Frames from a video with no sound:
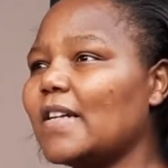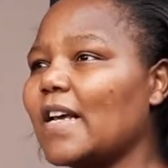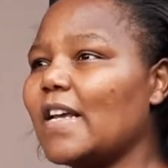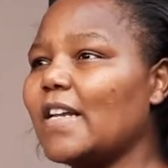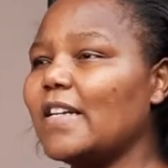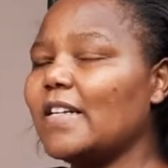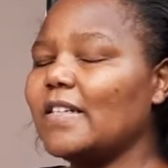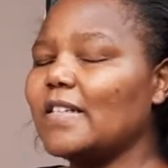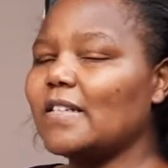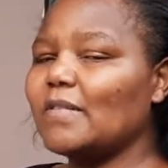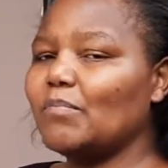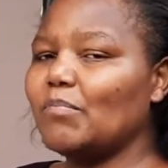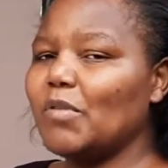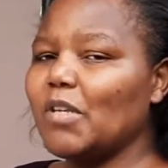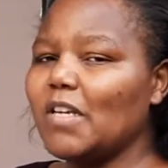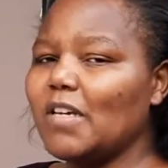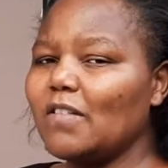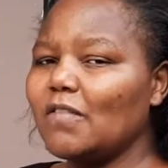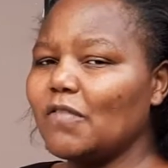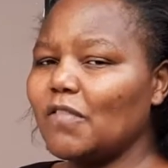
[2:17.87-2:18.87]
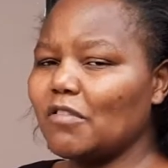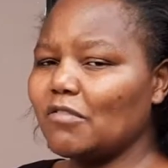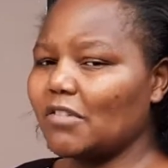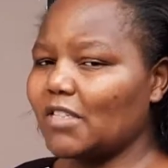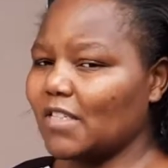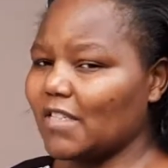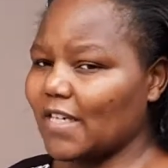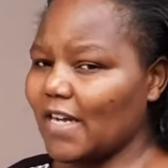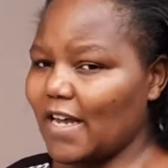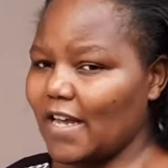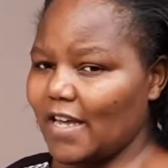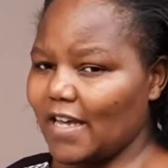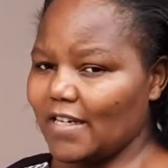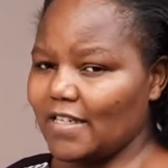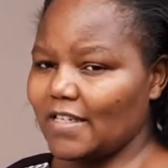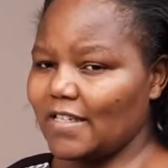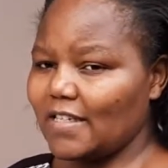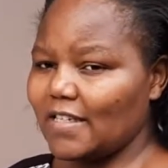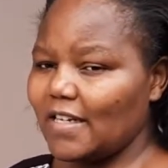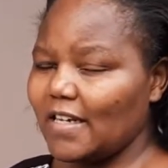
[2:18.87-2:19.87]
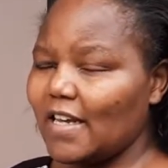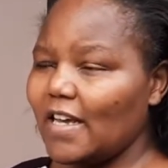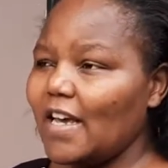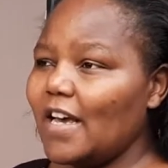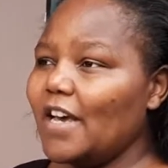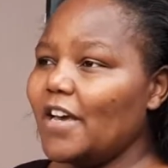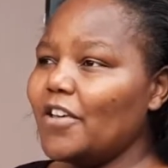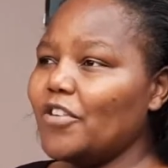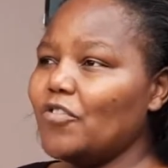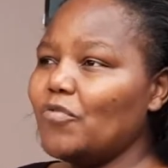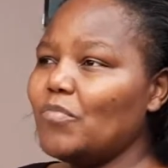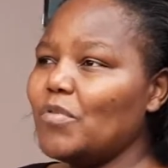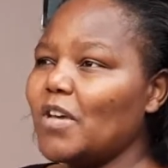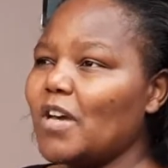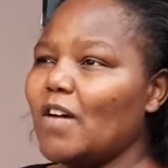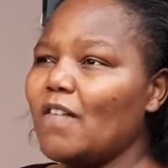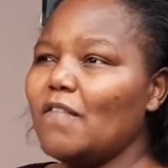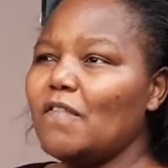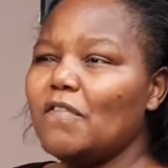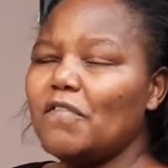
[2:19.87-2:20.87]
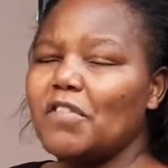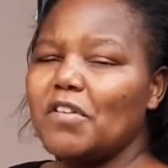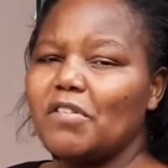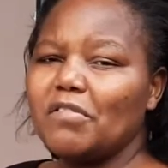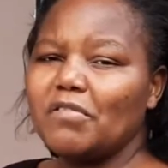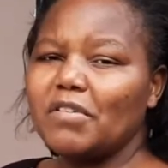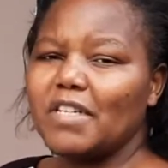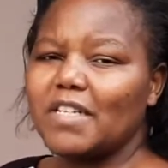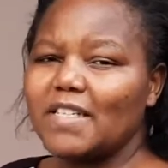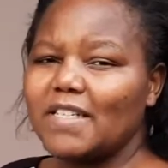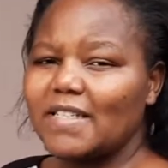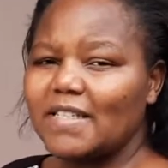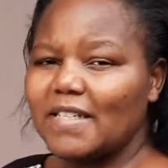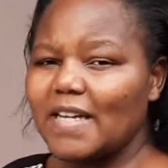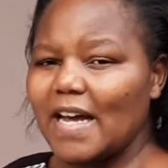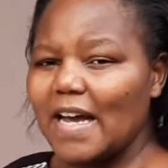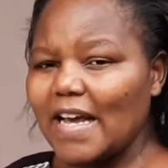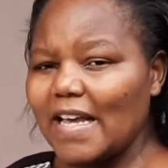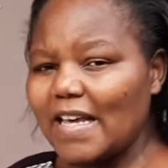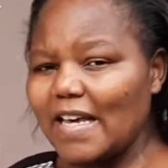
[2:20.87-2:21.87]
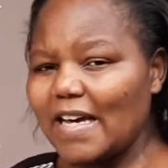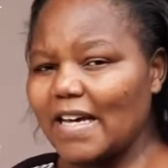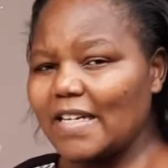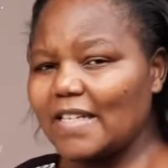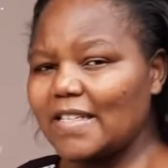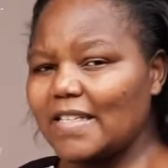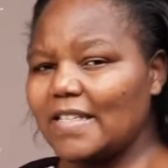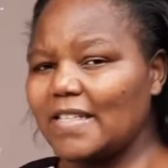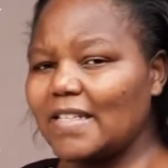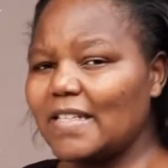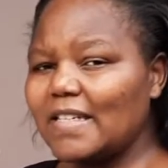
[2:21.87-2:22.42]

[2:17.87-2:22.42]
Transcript: is being very tired. You become very tired.